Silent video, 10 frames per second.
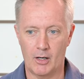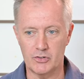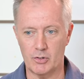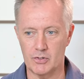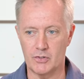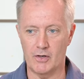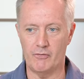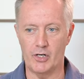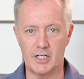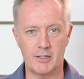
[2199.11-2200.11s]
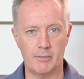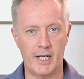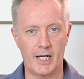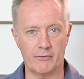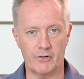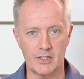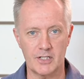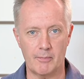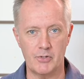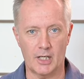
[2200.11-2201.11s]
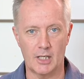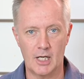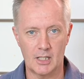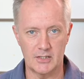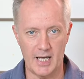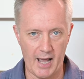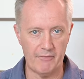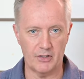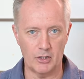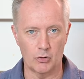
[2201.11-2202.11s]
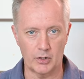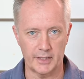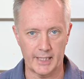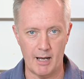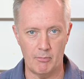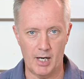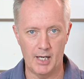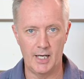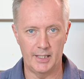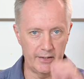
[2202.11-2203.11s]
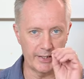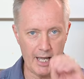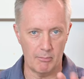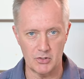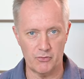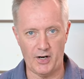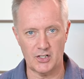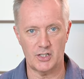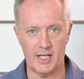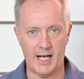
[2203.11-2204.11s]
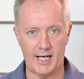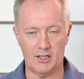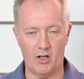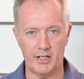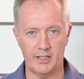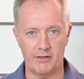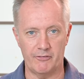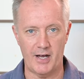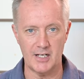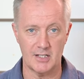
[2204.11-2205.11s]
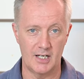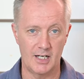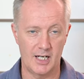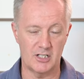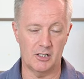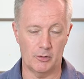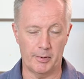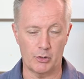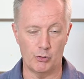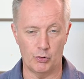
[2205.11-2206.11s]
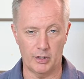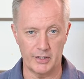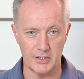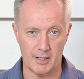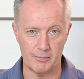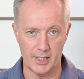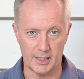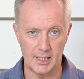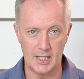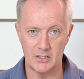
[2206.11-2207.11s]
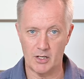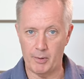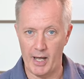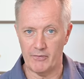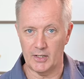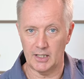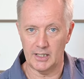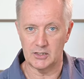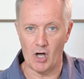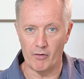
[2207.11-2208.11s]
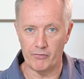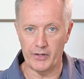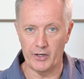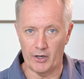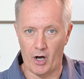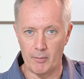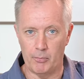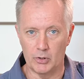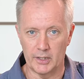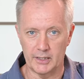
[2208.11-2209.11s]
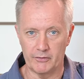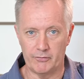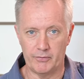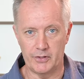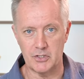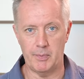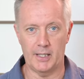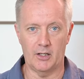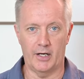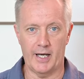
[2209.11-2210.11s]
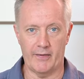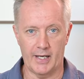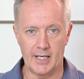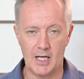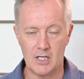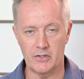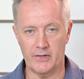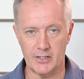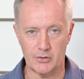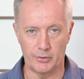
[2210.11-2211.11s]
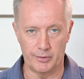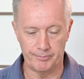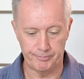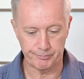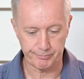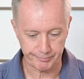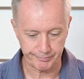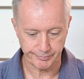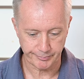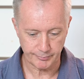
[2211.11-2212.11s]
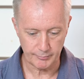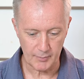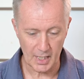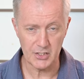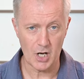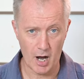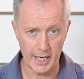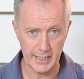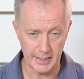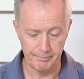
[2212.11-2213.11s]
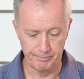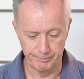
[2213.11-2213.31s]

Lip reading: Also, it's very intimidating for the subject because they're having to look at the camera and then the camera's flashing that hard light in their face. It's a little bit cruel on the subject. So by having it at least off, they're not eyeballing the speed light, are they? So that's good. It's kind.